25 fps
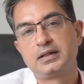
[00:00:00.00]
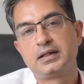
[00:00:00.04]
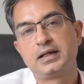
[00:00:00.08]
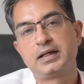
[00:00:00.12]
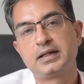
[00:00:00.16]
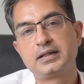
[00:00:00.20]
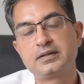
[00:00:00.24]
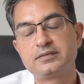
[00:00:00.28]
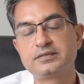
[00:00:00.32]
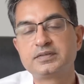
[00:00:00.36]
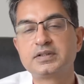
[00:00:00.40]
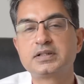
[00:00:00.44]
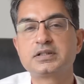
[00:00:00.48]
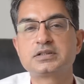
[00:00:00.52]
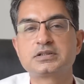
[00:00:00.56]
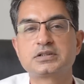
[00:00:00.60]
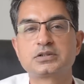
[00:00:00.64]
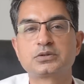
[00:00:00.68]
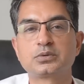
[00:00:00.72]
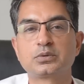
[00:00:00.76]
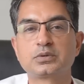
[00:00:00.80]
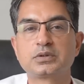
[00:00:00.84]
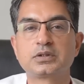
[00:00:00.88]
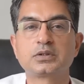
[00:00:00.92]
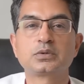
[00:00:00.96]
And if there is a
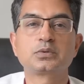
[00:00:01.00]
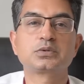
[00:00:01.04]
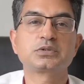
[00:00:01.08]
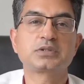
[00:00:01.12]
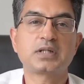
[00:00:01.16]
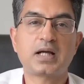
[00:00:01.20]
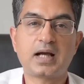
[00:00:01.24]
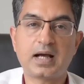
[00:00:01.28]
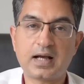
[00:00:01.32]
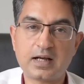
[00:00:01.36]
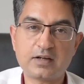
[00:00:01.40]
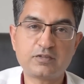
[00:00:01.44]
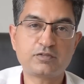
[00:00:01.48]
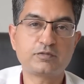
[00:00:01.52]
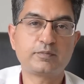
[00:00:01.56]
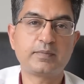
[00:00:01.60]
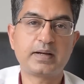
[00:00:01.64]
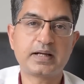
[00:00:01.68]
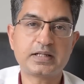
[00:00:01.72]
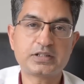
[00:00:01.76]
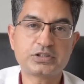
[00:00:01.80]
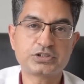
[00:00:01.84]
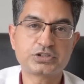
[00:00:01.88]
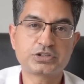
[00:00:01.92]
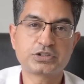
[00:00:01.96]
donor who's a half
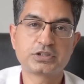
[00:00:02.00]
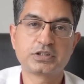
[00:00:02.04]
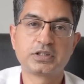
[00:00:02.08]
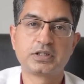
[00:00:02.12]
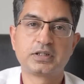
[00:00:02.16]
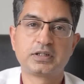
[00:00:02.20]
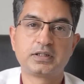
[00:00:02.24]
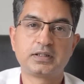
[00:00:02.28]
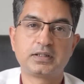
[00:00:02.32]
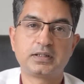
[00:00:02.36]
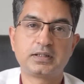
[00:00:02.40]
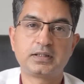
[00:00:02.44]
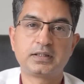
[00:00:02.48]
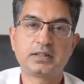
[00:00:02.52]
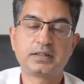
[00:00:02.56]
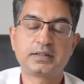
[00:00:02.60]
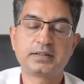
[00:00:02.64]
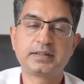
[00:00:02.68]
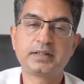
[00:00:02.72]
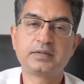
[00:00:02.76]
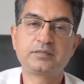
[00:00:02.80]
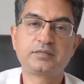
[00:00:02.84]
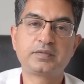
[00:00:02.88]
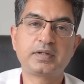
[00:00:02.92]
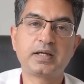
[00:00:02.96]
match,
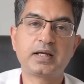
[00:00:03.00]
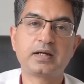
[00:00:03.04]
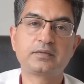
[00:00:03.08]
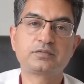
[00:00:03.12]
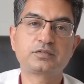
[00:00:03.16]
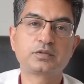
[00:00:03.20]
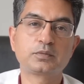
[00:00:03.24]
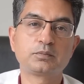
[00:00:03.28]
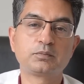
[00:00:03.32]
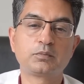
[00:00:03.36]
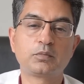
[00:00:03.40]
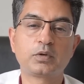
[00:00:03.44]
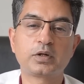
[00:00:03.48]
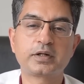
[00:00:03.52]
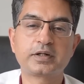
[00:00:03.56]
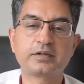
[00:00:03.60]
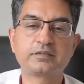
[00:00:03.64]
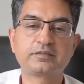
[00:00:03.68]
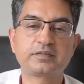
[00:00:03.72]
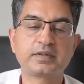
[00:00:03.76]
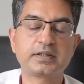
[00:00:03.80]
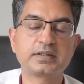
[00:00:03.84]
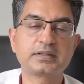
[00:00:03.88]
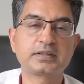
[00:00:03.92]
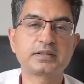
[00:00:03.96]
then we have to
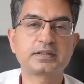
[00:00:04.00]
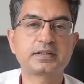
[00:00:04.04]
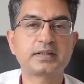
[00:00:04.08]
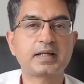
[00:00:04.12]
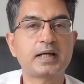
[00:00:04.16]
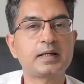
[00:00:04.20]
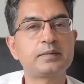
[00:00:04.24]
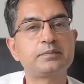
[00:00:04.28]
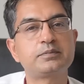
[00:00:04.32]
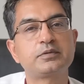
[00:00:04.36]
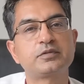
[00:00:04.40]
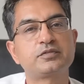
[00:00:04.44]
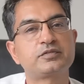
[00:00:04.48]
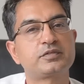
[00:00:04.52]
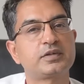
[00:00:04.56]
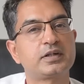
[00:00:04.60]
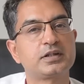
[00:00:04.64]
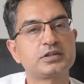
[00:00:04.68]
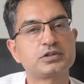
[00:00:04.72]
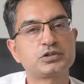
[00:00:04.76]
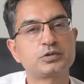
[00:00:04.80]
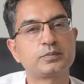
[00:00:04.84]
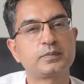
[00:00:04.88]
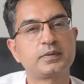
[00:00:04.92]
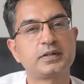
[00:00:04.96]
modify the type of
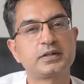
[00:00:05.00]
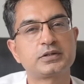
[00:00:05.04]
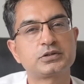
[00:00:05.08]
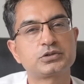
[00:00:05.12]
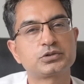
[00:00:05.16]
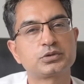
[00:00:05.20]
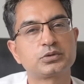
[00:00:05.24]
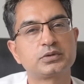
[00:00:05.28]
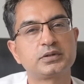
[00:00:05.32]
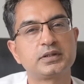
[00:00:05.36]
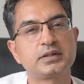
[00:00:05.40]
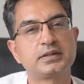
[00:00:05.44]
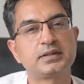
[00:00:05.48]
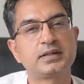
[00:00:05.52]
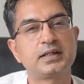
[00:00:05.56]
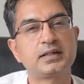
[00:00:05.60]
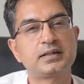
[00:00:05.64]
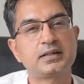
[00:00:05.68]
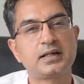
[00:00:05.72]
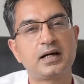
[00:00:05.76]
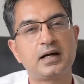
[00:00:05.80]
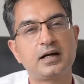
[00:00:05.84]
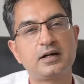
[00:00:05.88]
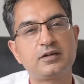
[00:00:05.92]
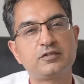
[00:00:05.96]
transplant so that
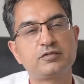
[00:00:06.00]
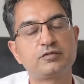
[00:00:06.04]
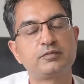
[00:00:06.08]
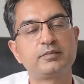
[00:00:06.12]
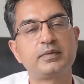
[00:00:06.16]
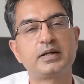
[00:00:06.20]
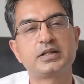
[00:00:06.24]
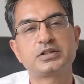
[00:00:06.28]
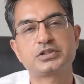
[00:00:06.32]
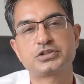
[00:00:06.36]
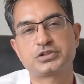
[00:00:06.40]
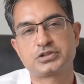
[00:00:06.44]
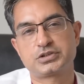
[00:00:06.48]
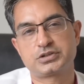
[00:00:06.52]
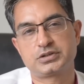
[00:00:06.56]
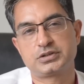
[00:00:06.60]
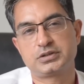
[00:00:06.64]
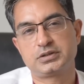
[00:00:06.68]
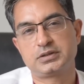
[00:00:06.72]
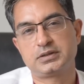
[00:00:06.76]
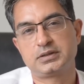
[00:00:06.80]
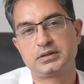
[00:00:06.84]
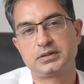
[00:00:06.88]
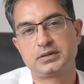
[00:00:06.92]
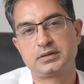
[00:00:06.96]
that half match
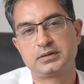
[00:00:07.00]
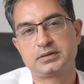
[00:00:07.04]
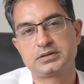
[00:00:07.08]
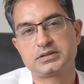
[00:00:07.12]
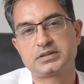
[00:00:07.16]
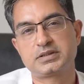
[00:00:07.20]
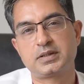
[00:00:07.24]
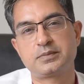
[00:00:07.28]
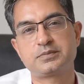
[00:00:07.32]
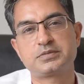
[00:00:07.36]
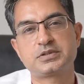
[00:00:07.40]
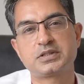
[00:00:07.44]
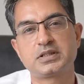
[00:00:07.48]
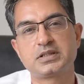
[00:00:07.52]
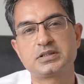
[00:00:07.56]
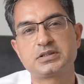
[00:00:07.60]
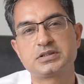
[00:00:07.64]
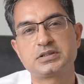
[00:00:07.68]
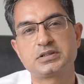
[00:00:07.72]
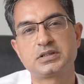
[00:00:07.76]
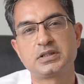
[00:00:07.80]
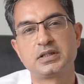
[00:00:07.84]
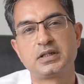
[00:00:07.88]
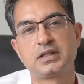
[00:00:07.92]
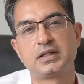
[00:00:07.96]
stem
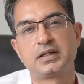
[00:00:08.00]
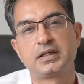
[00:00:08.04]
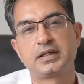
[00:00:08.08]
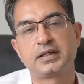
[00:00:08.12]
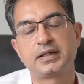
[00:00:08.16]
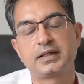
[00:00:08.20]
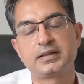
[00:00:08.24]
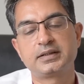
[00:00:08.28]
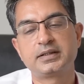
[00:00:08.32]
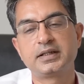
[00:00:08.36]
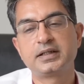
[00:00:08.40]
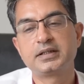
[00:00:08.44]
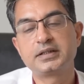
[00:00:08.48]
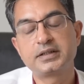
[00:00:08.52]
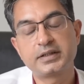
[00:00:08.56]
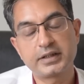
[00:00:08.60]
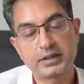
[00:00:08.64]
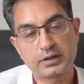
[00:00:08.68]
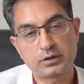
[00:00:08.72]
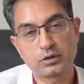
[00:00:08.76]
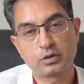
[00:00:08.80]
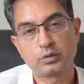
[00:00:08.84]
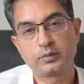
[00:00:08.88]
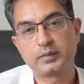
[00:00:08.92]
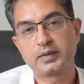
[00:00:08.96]
cells can then
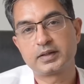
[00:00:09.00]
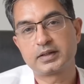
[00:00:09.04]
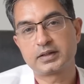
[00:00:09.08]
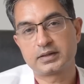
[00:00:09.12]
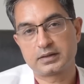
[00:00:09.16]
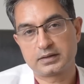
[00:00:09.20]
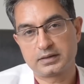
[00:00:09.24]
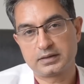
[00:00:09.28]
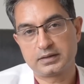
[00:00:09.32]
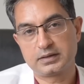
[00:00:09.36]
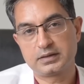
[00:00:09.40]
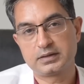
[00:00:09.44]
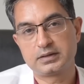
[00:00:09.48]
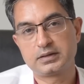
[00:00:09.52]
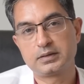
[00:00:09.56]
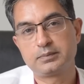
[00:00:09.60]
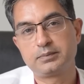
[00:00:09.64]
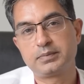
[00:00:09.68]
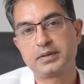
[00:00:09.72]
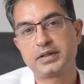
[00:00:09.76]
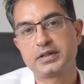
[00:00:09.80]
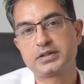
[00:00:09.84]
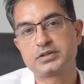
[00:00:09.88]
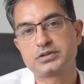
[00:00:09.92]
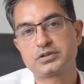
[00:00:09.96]
take over the
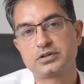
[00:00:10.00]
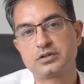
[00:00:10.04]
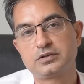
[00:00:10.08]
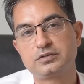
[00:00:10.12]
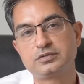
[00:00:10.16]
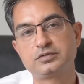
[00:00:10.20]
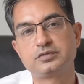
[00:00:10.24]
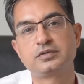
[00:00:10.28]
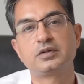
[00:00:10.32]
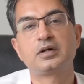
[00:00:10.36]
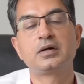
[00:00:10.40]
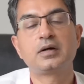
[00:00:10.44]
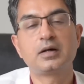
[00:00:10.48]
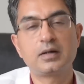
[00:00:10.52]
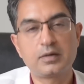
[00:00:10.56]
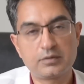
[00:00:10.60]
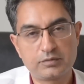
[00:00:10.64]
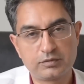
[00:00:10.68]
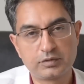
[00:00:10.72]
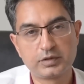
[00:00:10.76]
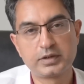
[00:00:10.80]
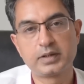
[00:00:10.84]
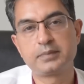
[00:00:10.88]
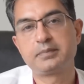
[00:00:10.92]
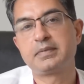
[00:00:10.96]
place of
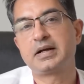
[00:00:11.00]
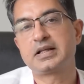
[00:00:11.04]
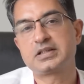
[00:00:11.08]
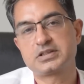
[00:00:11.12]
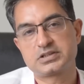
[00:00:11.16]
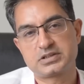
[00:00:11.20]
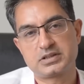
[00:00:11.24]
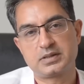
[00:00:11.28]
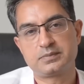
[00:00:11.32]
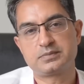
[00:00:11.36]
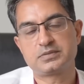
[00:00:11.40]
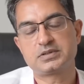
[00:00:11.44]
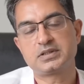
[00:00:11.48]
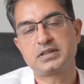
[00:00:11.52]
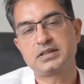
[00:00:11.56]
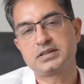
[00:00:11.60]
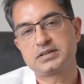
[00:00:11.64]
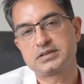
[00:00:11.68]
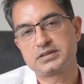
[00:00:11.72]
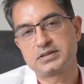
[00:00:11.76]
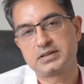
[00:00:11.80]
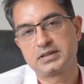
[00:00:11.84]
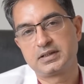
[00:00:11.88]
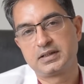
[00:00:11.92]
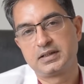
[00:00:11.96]
fully matched stem
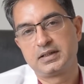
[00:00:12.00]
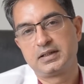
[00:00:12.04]
cells.